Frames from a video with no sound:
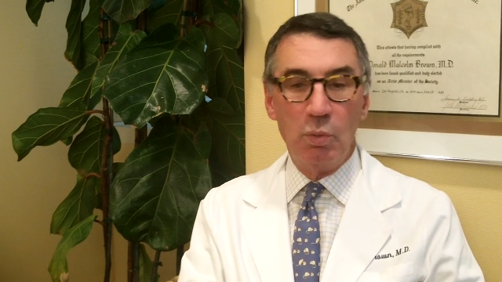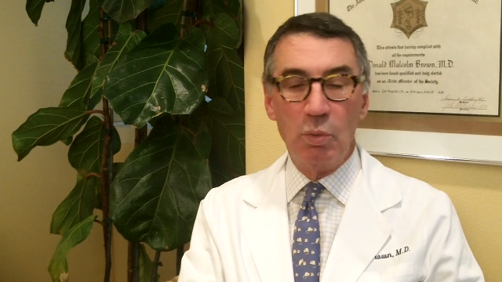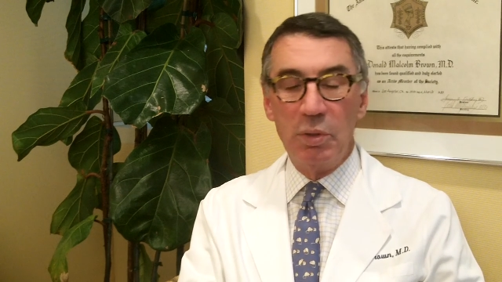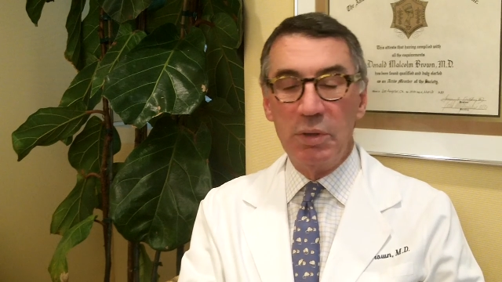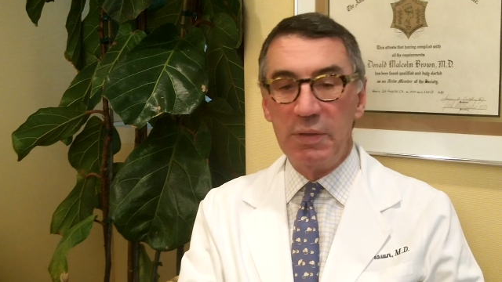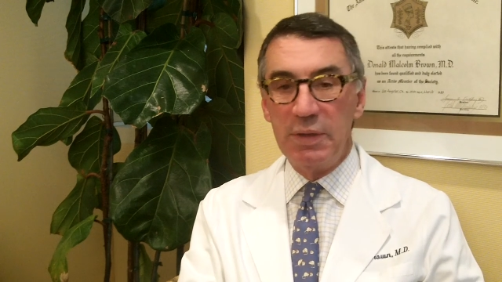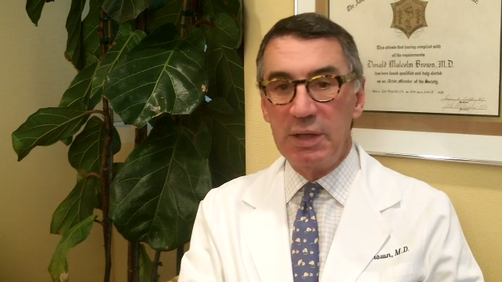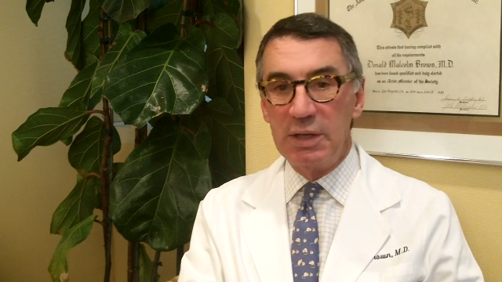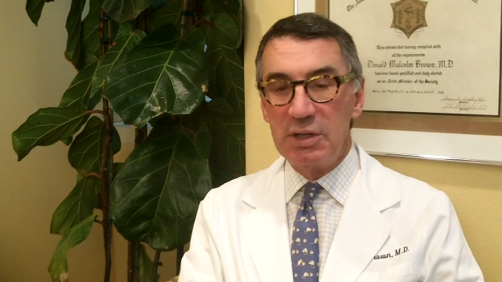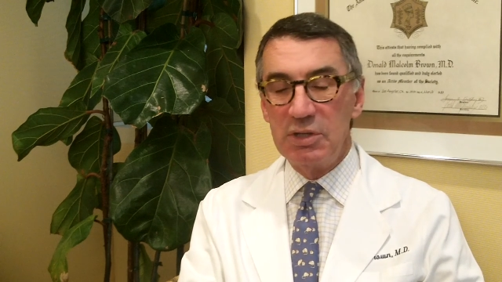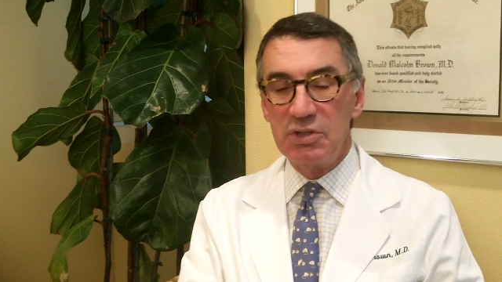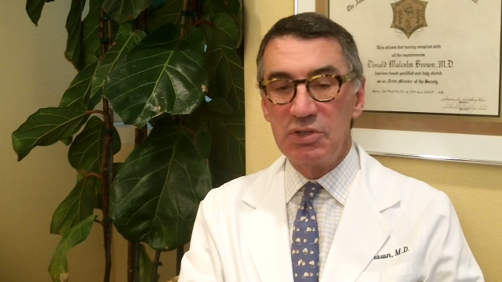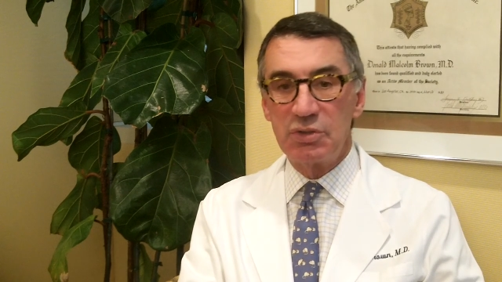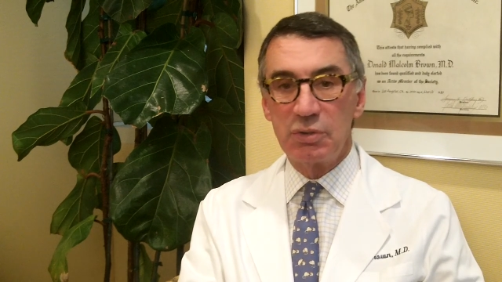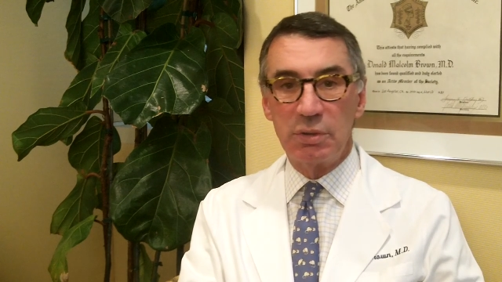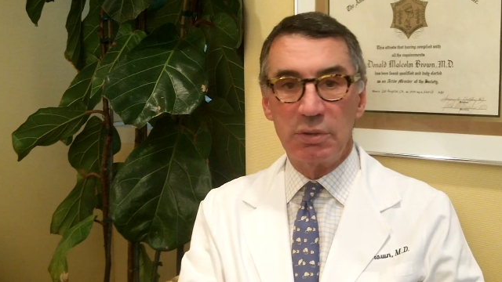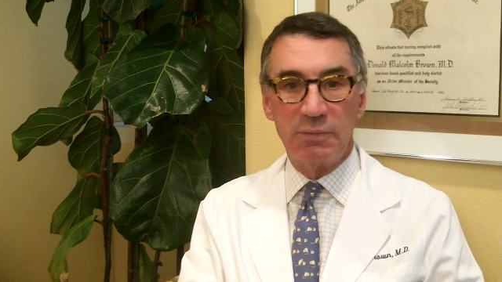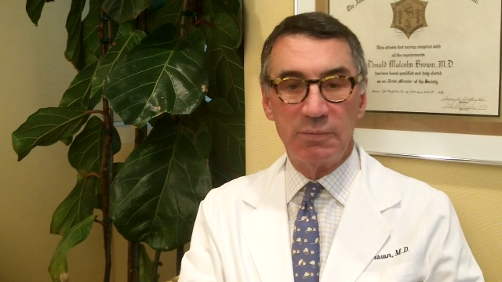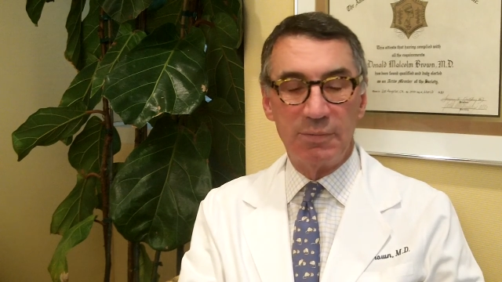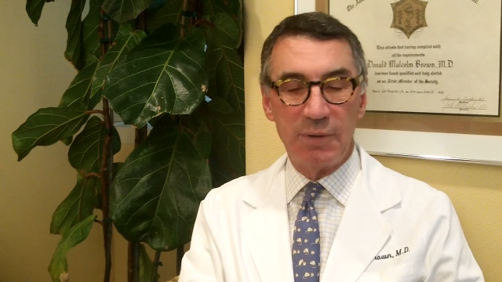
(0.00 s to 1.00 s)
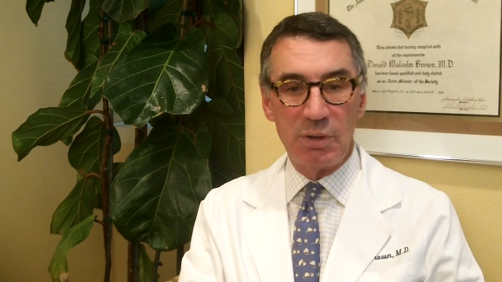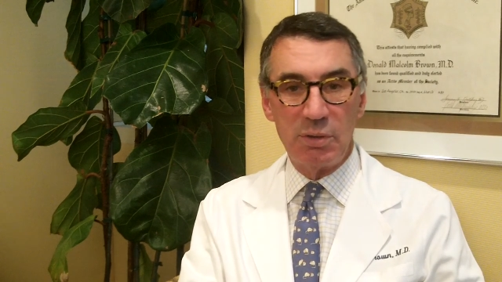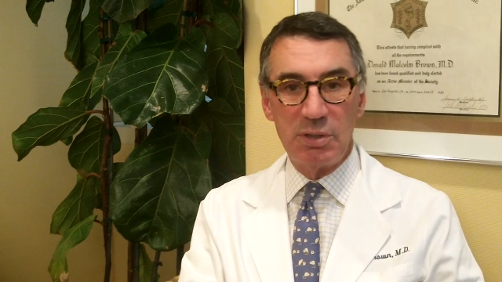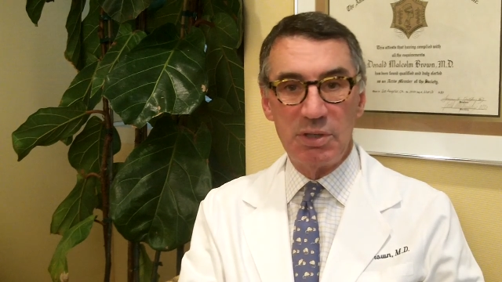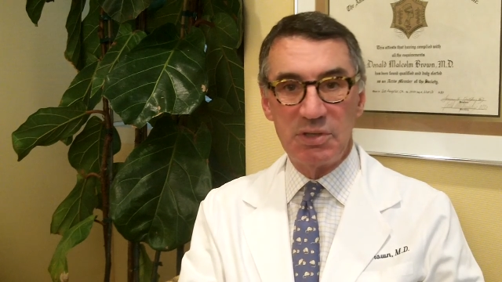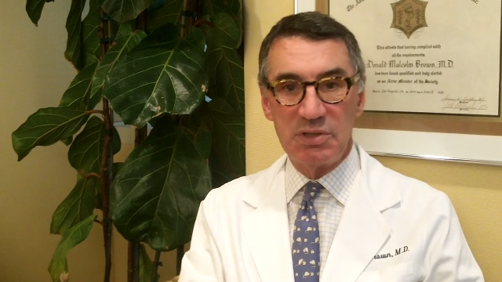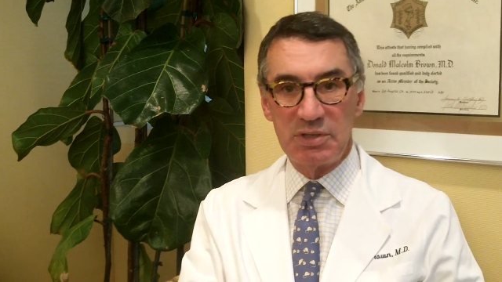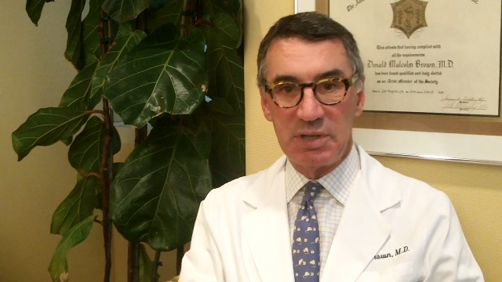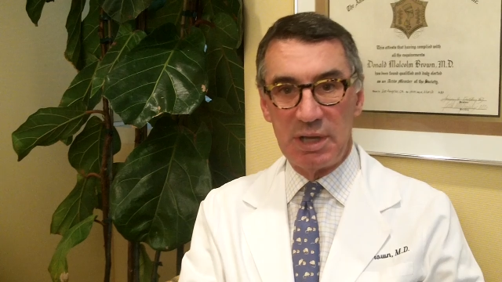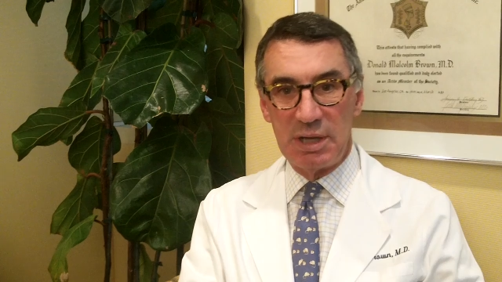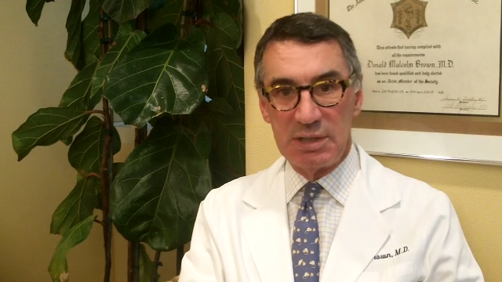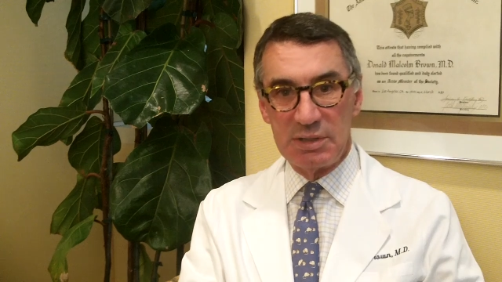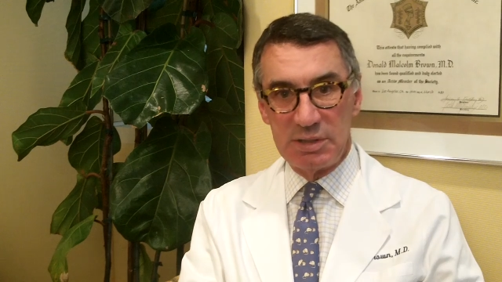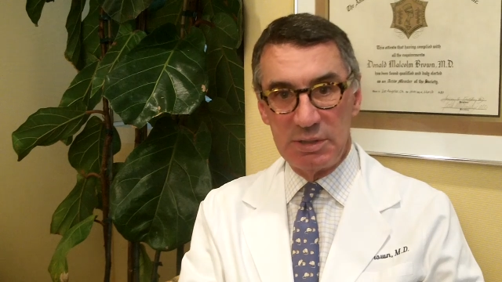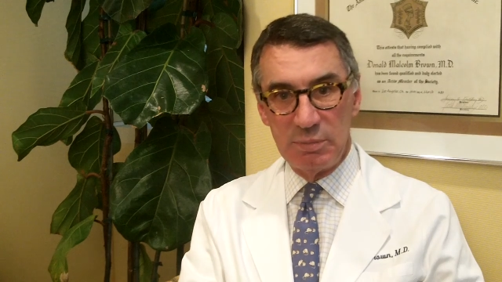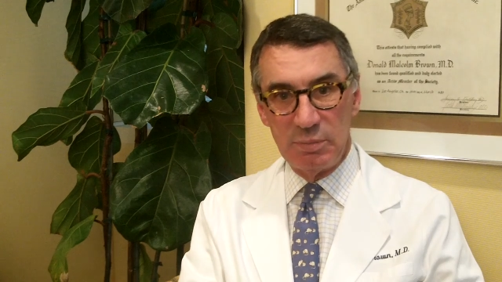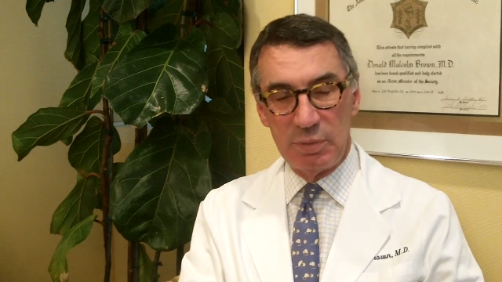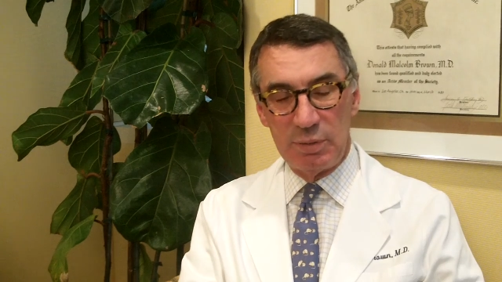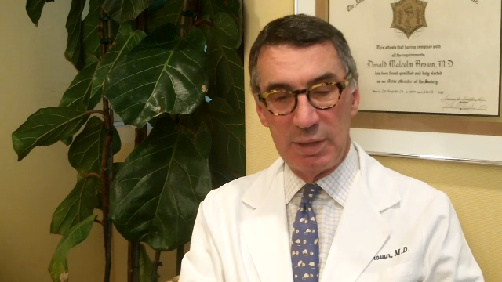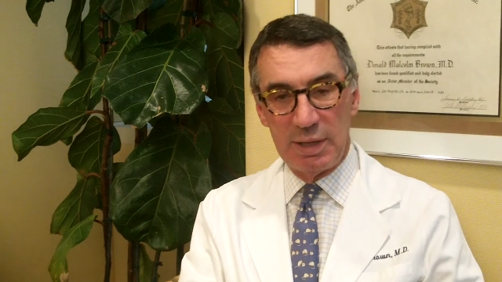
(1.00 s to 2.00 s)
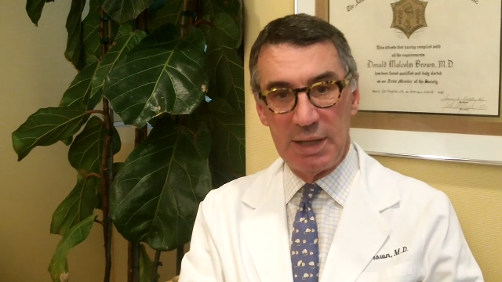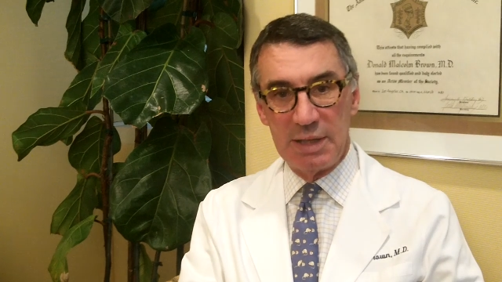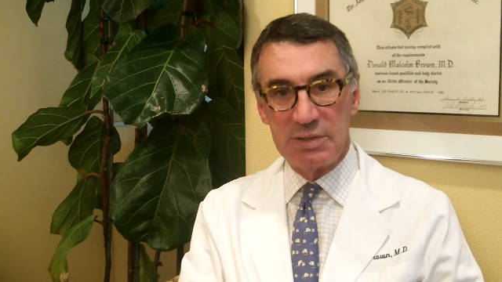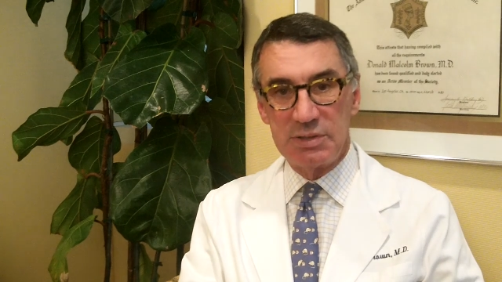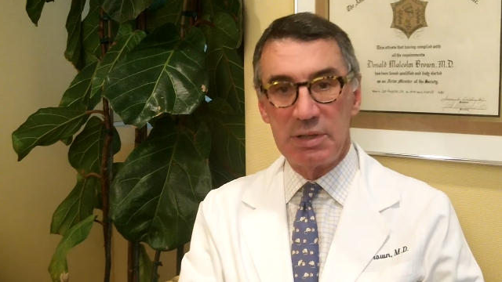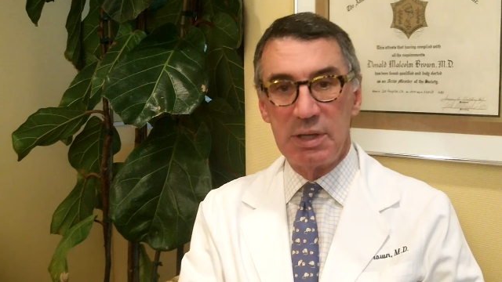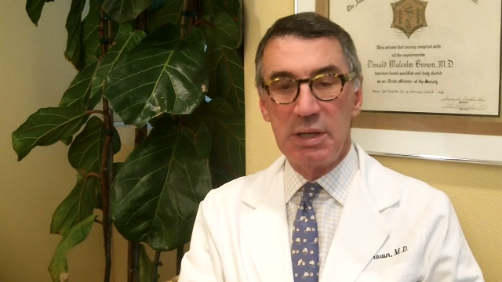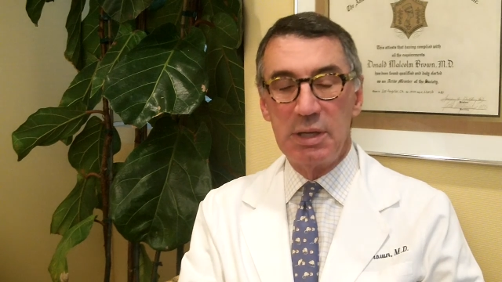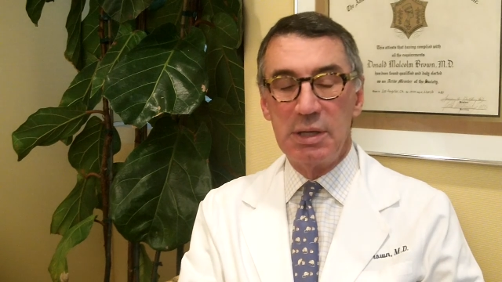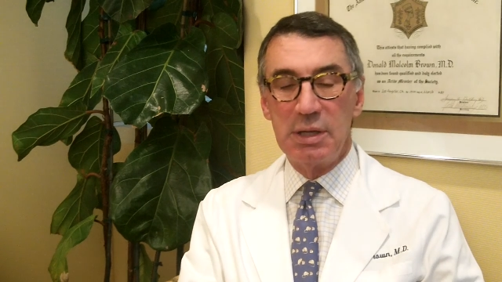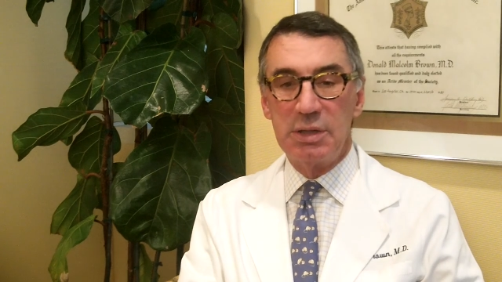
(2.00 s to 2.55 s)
We then insert various size implants